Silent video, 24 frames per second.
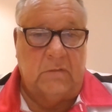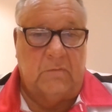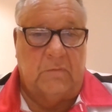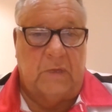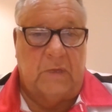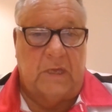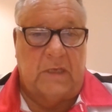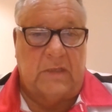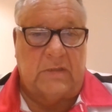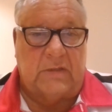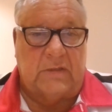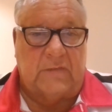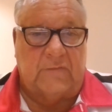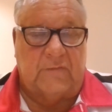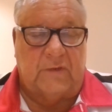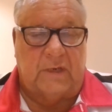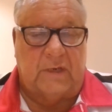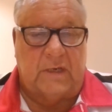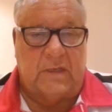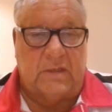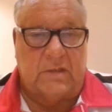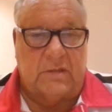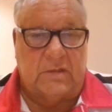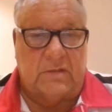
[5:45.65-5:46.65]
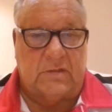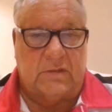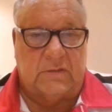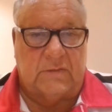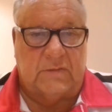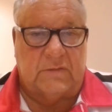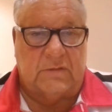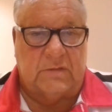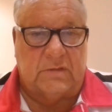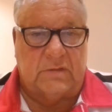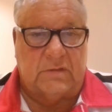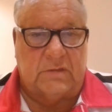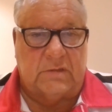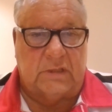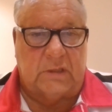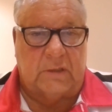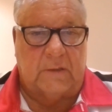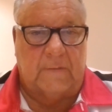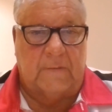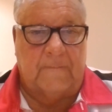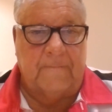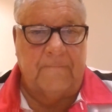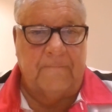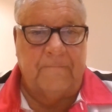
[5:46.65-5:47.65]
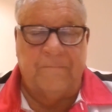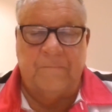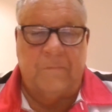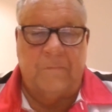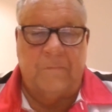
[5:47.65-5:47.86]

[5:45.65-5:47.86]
banks and financial services. So